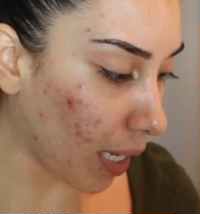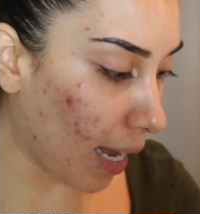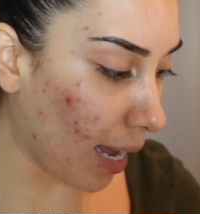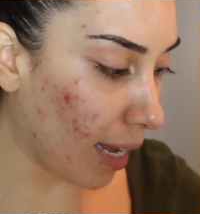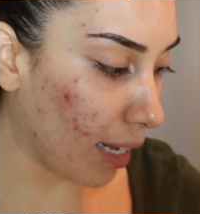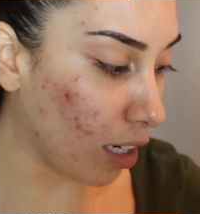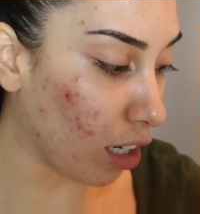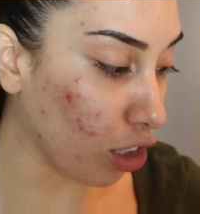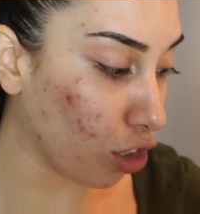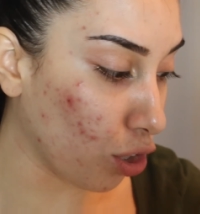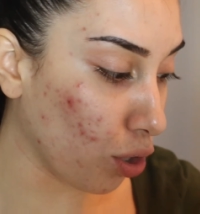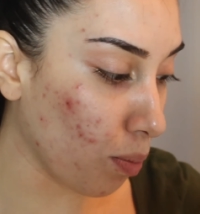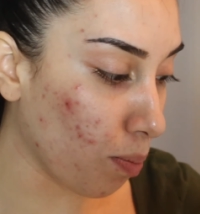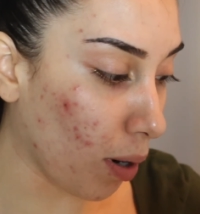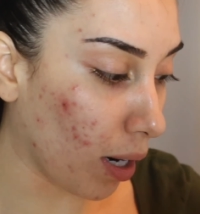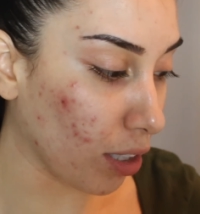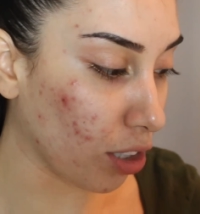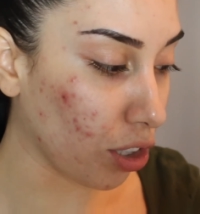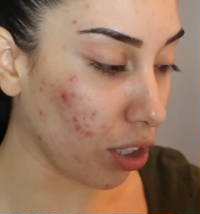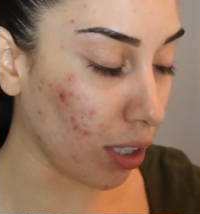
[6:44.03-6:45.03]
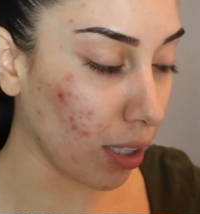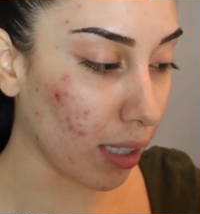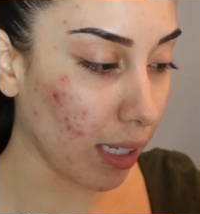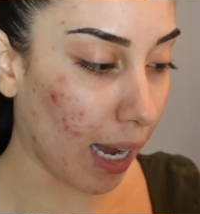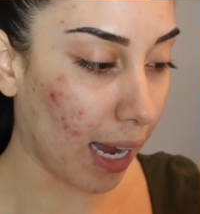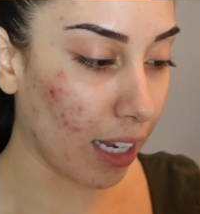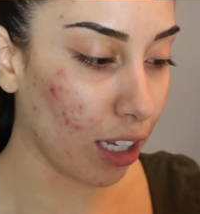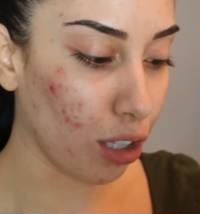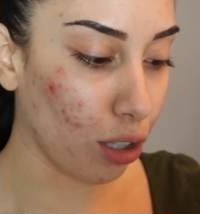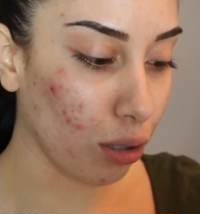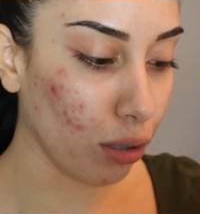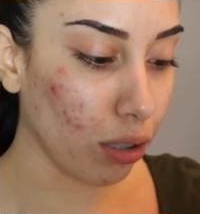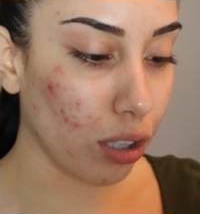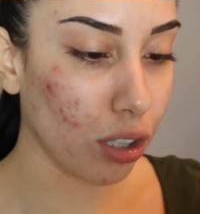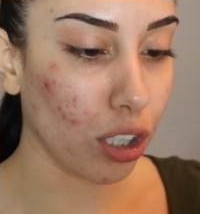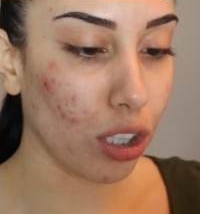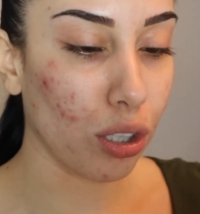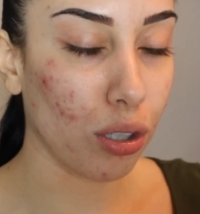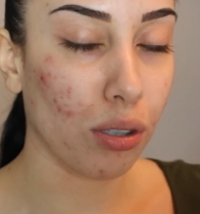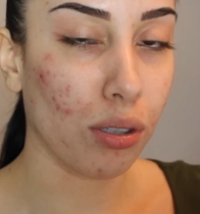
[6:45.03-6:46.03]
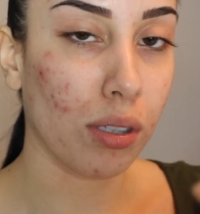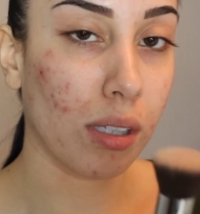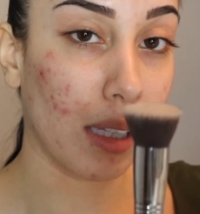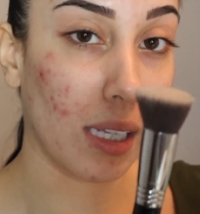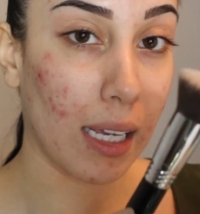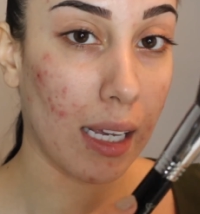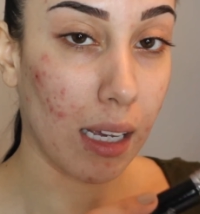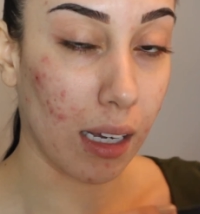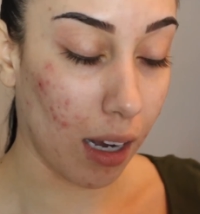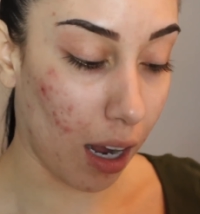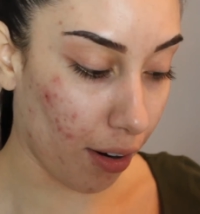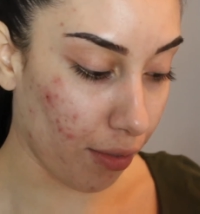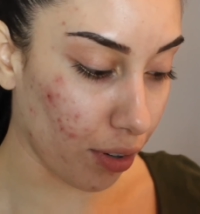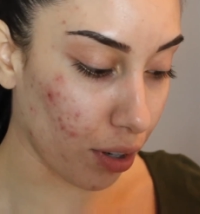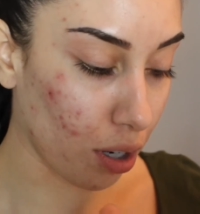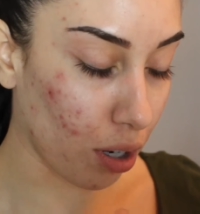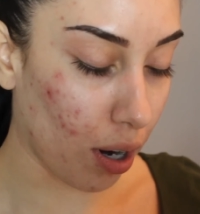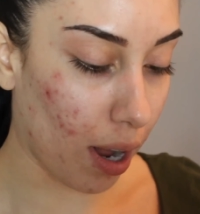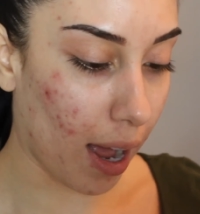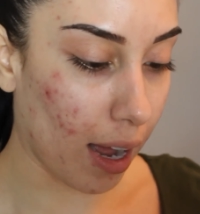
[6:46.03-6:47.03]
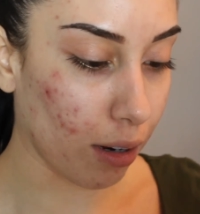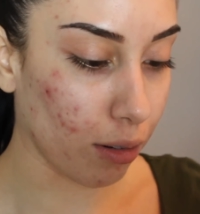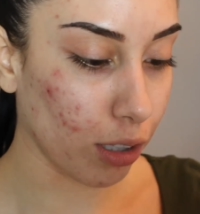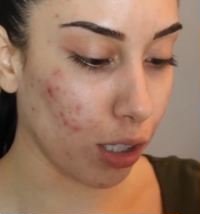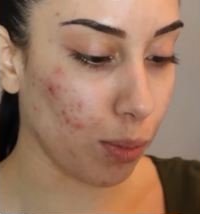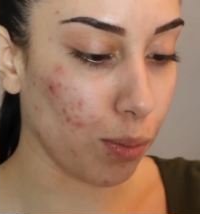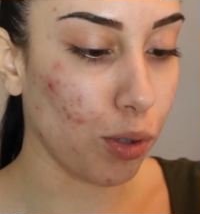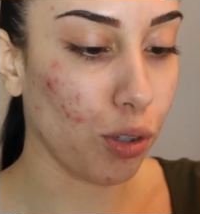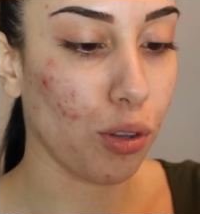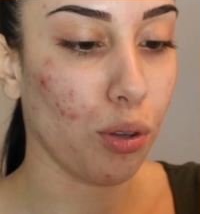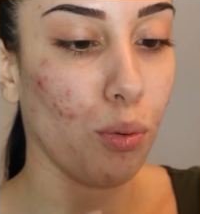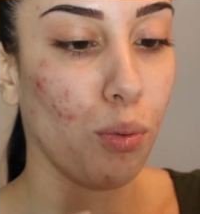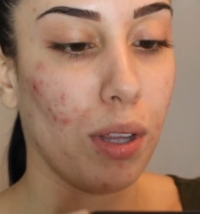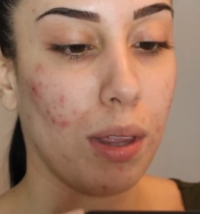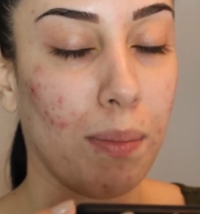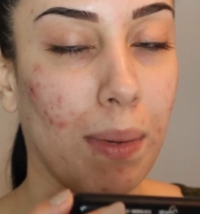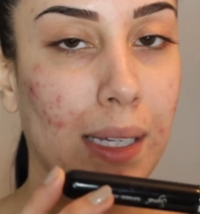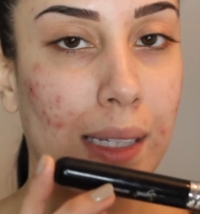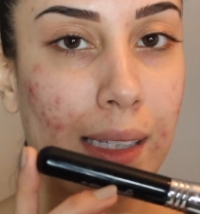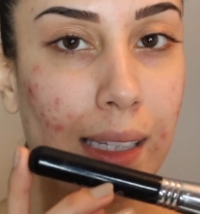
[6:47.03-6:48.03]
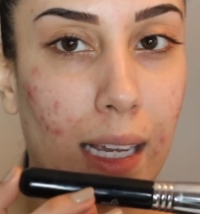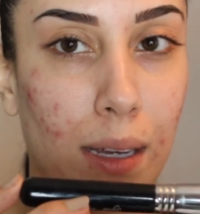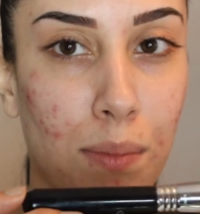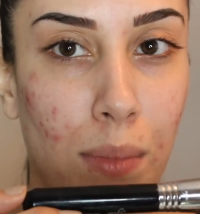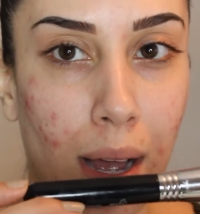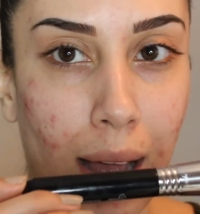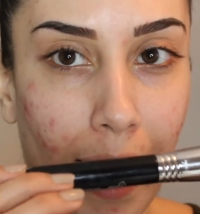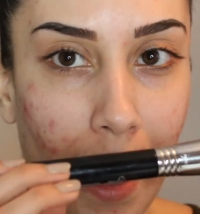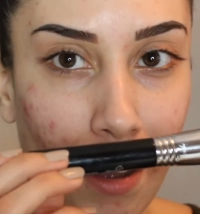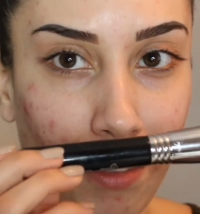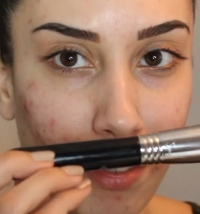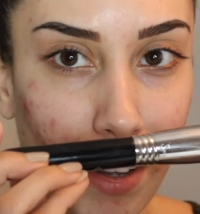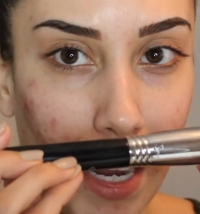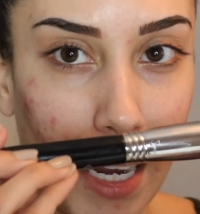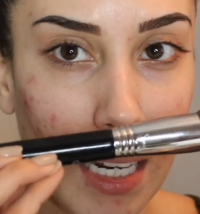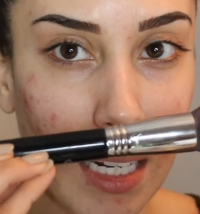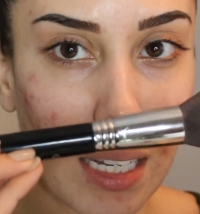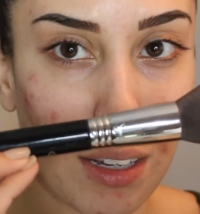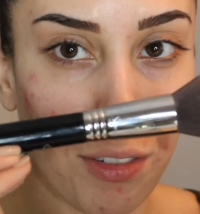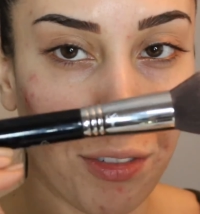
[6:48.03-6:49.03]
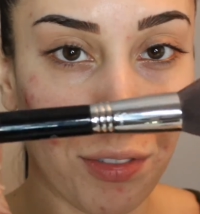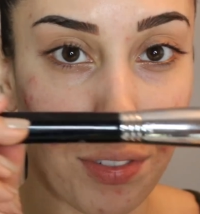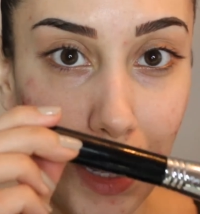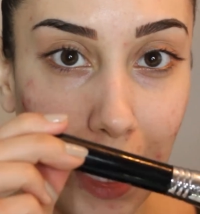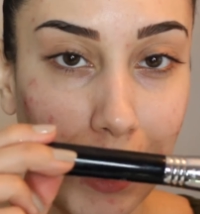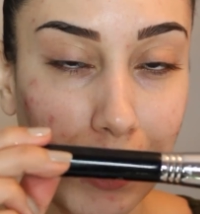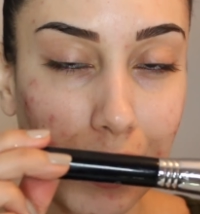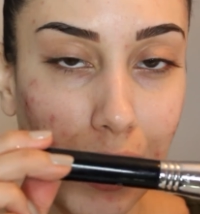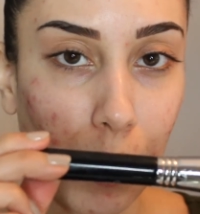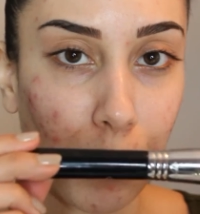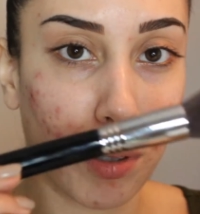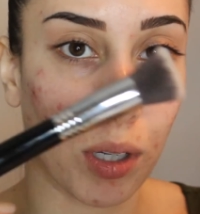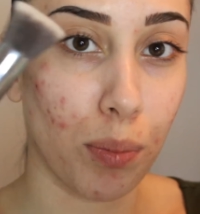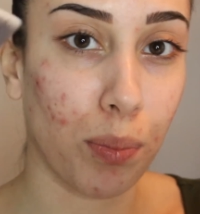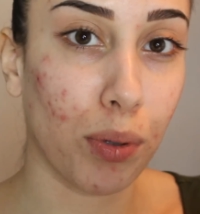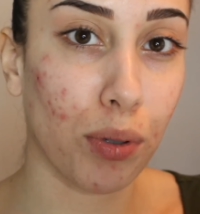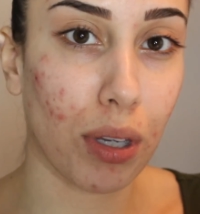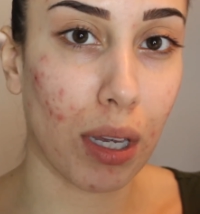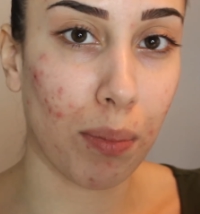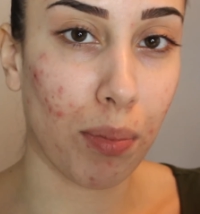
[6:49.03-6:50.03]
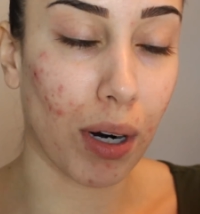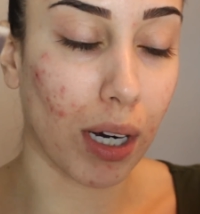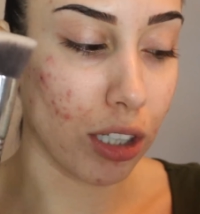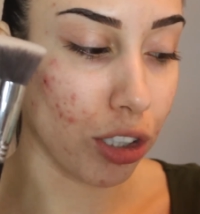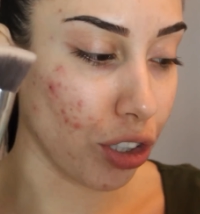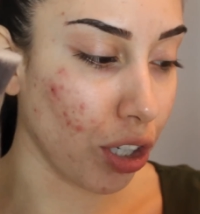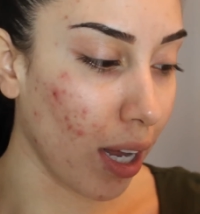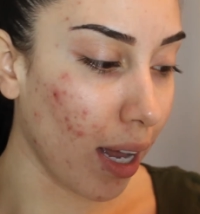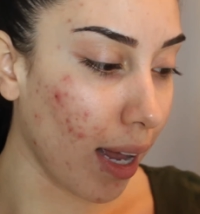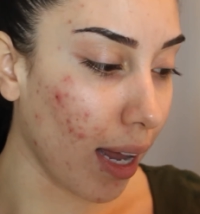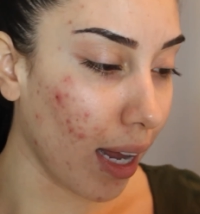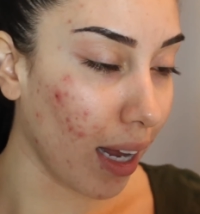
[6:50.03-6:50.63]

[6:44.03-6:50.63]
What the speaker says: And two brushes. I used to use the Covergirl Aquasmooth with my Sigma F80 flat top kabuki brush.